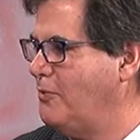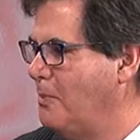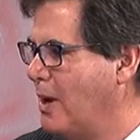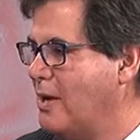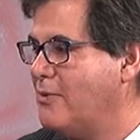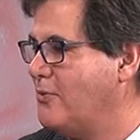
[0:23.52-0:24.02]

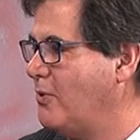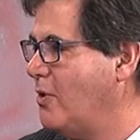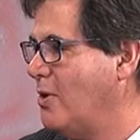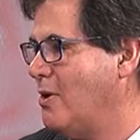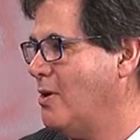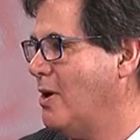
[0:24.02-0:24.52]
by
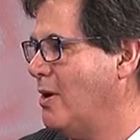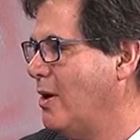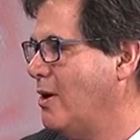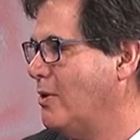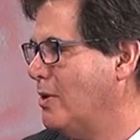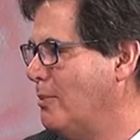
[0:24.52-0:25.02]
far,
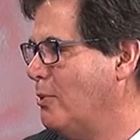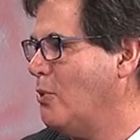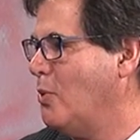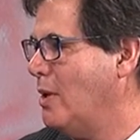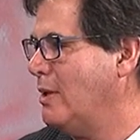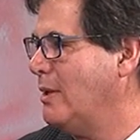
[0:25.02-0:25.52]
are number
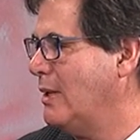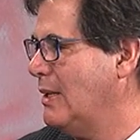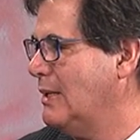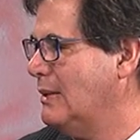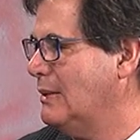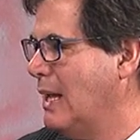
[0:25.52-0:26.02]
one
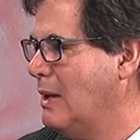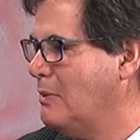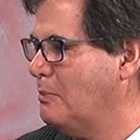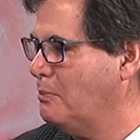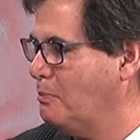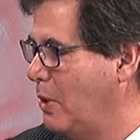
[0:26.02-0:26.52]
in
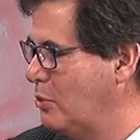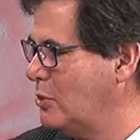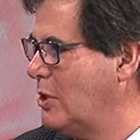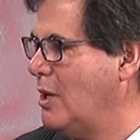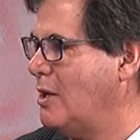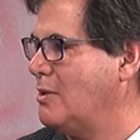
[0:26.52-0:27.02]

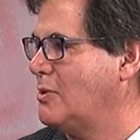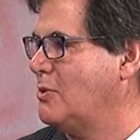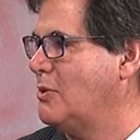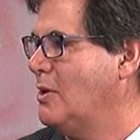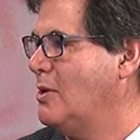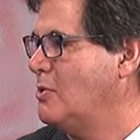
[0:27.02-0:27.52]

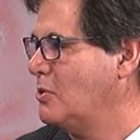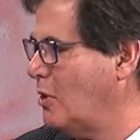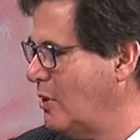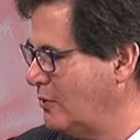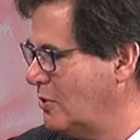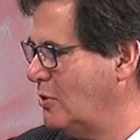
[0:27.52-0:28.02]
Botox,
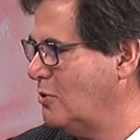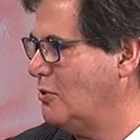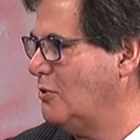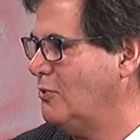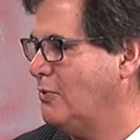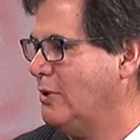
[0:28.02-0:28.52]
soft
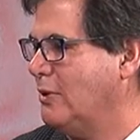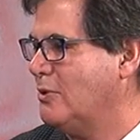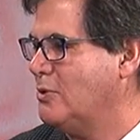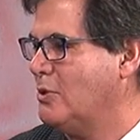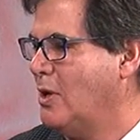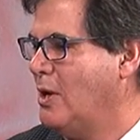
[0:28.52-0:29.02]
tissue
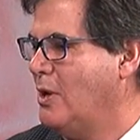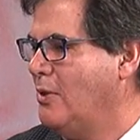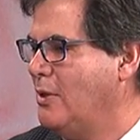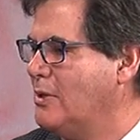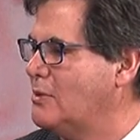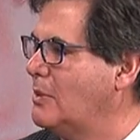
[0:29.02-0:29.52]
fillers,
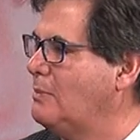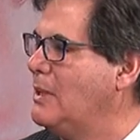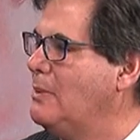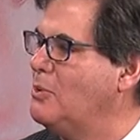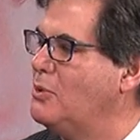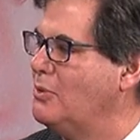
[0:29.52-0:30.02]
things that
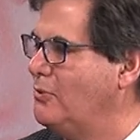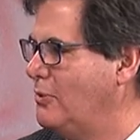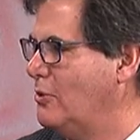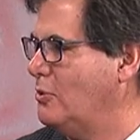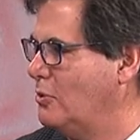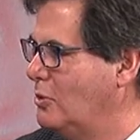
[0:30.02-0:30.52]
people can
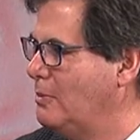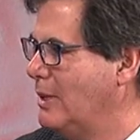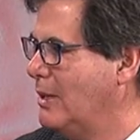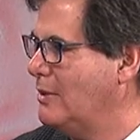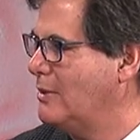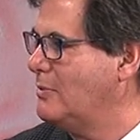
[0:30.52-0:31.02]
feel good
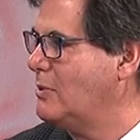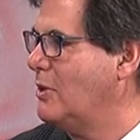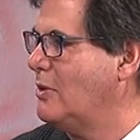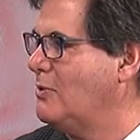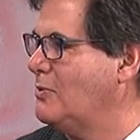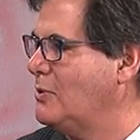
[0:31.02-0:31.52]
about
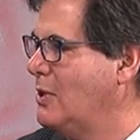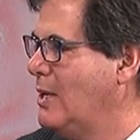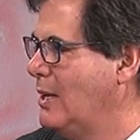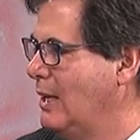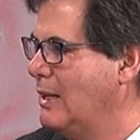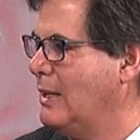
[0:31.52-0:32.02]
themselves
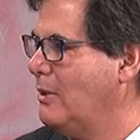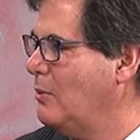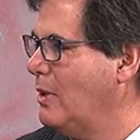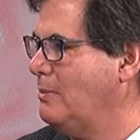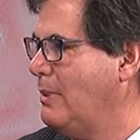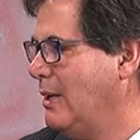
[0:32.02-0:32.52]
and get
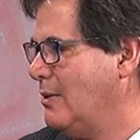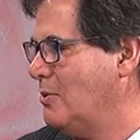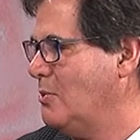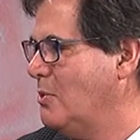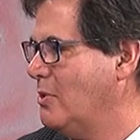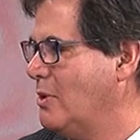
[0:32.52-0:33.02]
right back
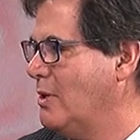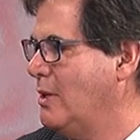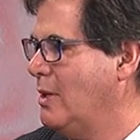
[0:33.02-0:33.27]
to work.